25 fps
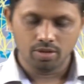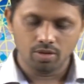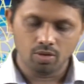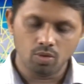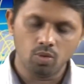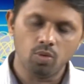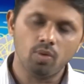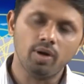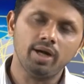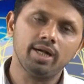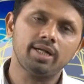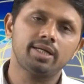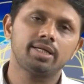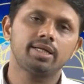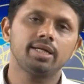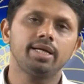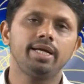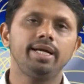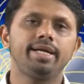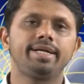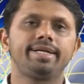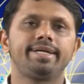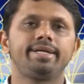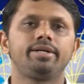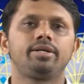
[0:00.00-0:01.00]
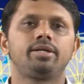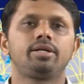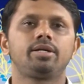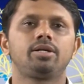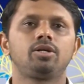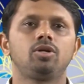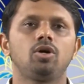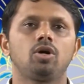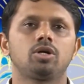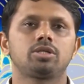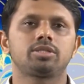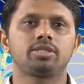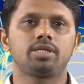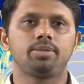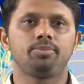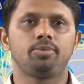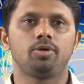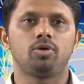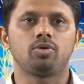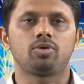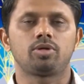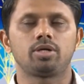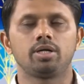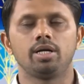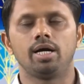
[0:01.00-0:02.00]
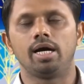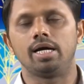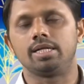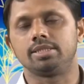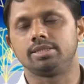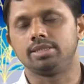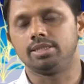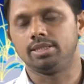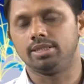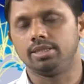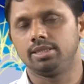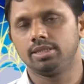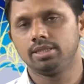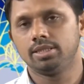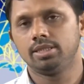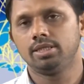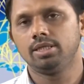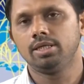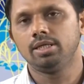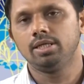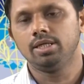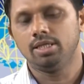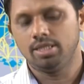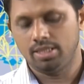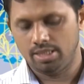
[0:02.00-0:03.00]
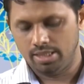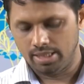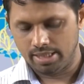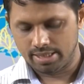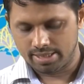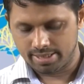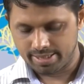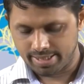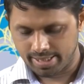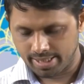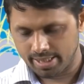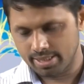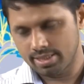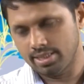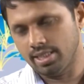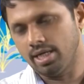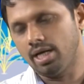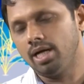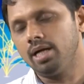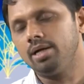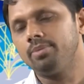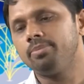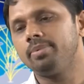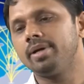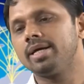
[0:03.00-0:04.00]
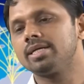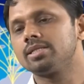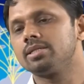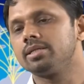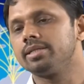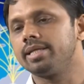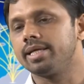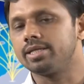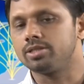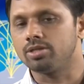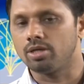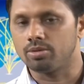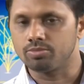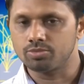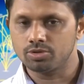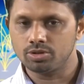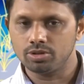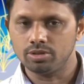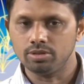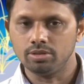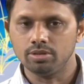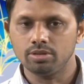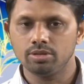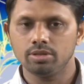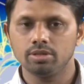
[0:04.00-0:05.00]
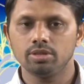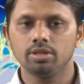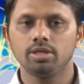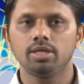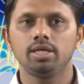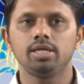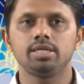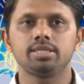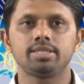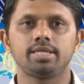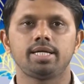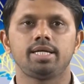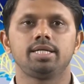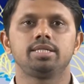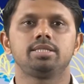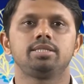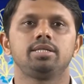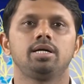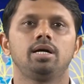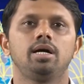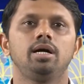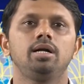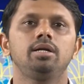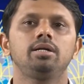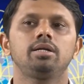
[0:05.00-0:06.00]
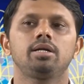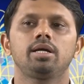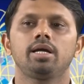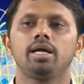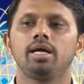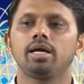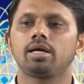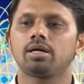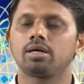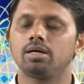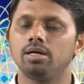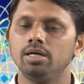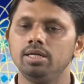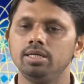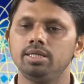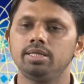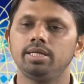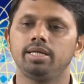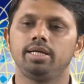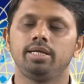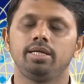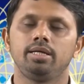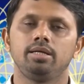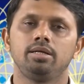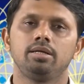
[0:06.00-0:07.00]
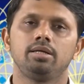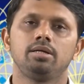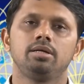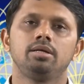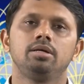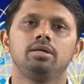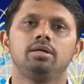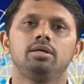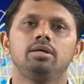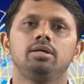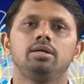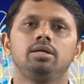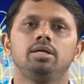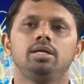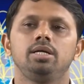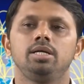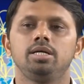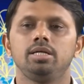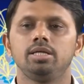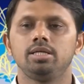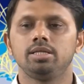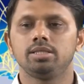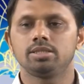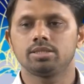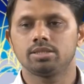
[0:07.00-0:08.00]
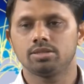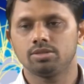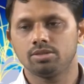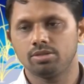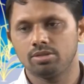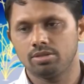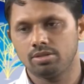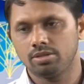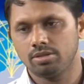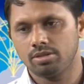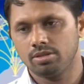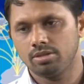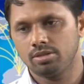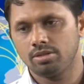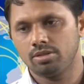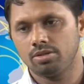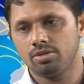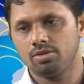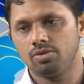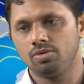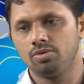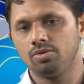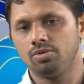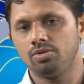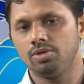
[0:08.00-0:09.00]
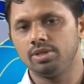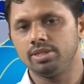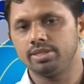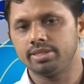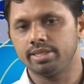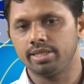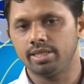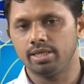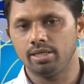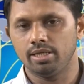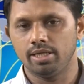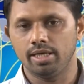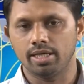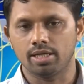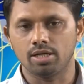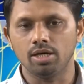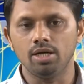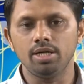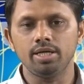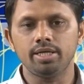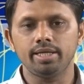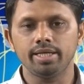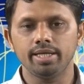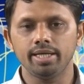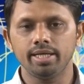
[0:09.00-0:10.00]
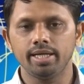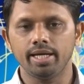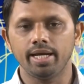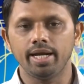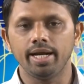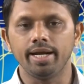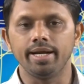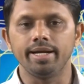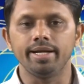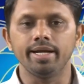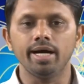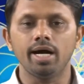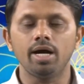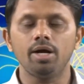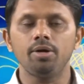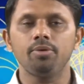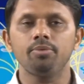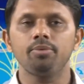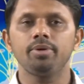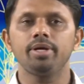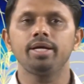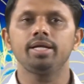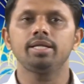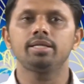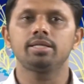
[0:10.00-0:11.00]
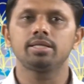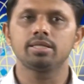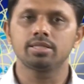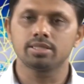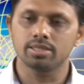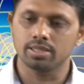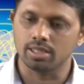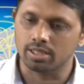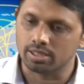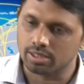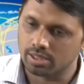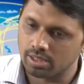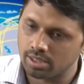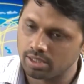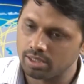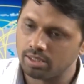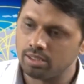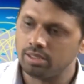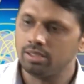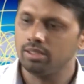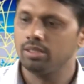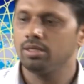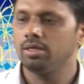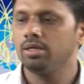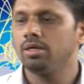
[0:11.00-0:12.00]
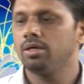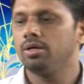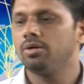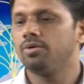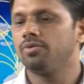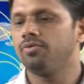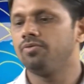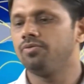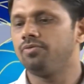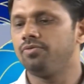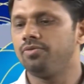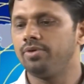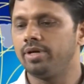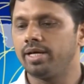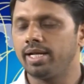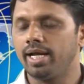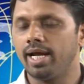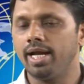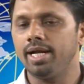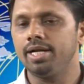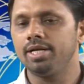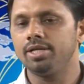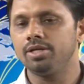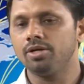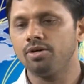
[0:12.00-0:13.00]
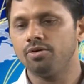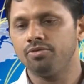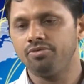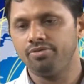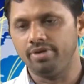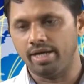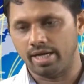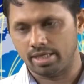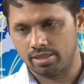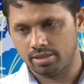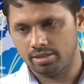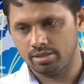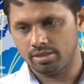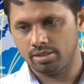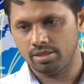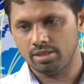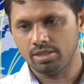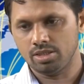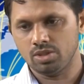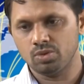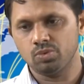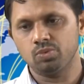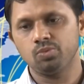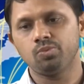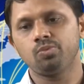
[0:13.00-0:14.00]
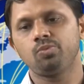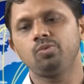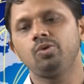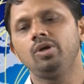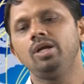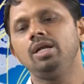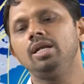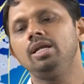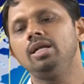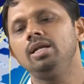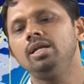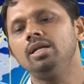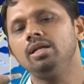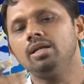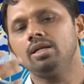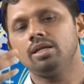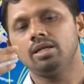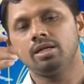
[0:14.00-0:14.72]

what it talks about largely, it says that based on the assumption, it says that a country is endowed with certain variety of factors will